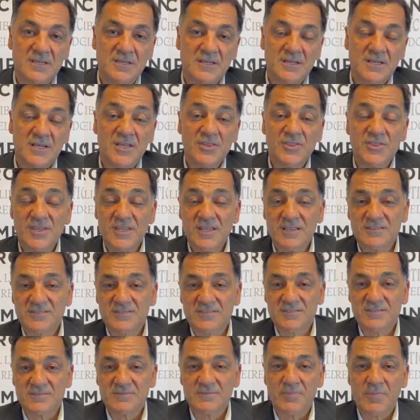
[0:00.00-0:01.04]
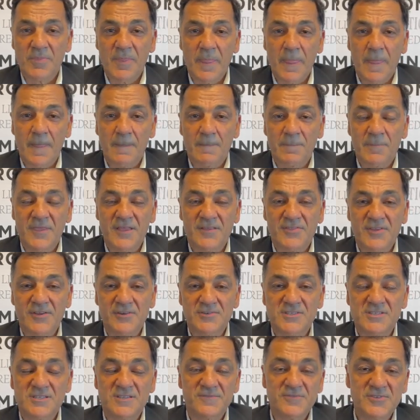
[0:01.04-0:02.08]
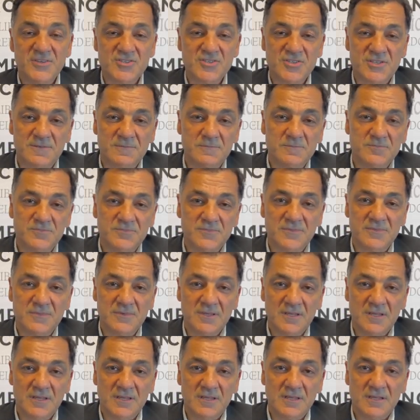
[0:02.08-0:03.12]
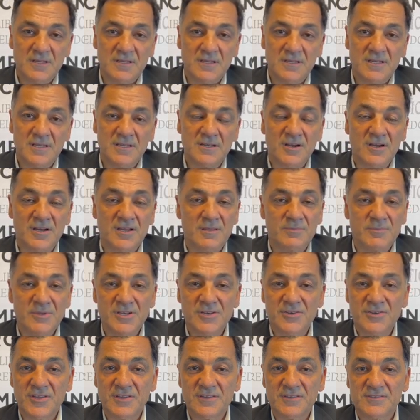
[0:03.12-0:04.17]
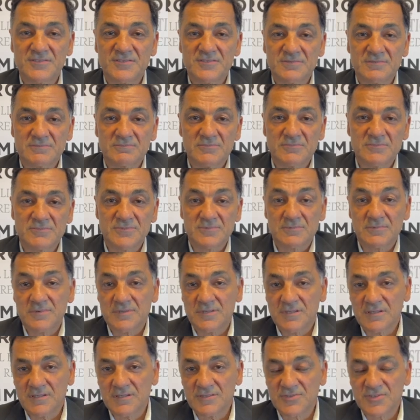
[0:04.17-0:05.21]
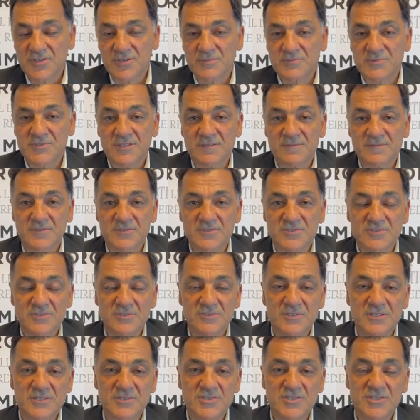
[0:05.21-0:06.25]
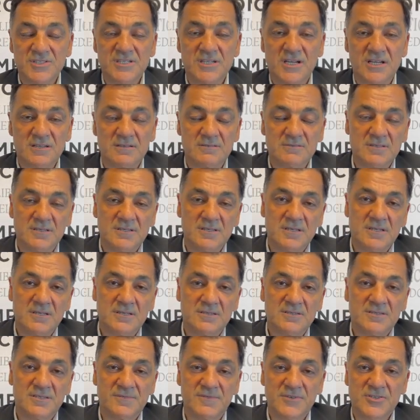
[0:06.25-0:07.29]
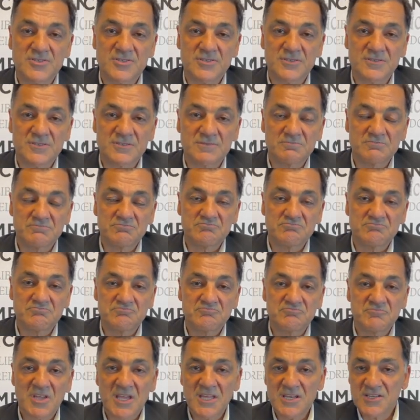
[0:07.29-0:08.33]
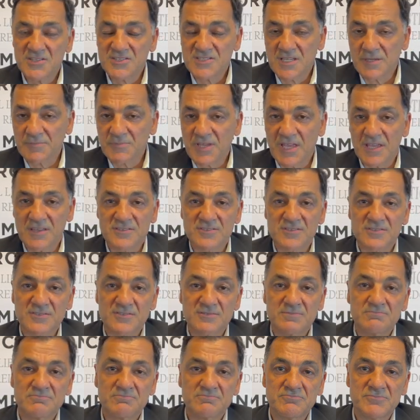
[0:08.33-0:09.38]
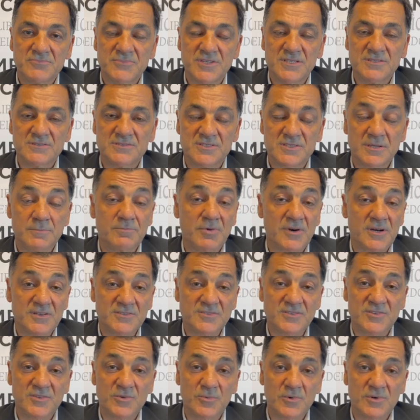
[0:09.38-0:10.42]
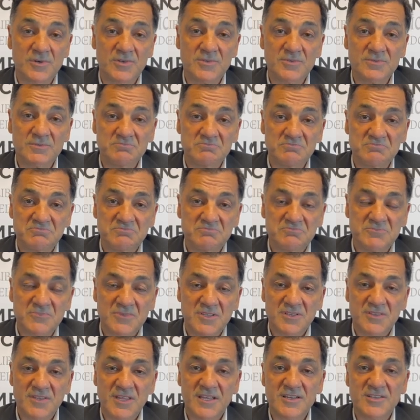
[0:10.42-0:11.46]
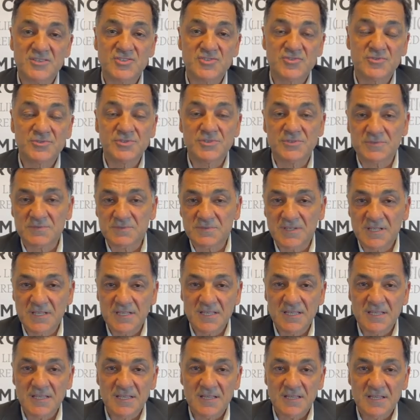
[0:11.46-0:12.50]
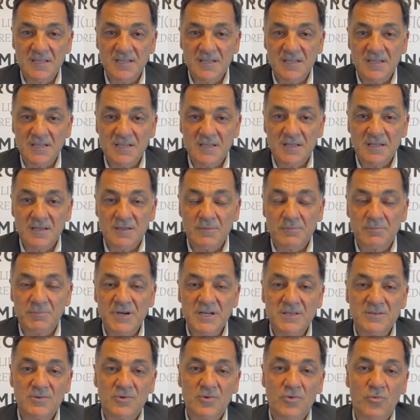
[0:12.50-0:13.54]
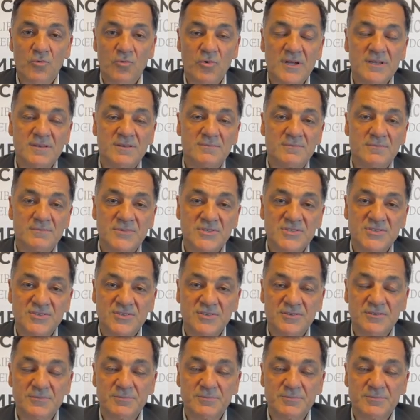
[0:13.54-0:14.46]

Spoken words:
He thinks that there's a division in our communities in terms of Sunni Shia divisions. And in some cases, in some parts of the world, that is true. But what Mr.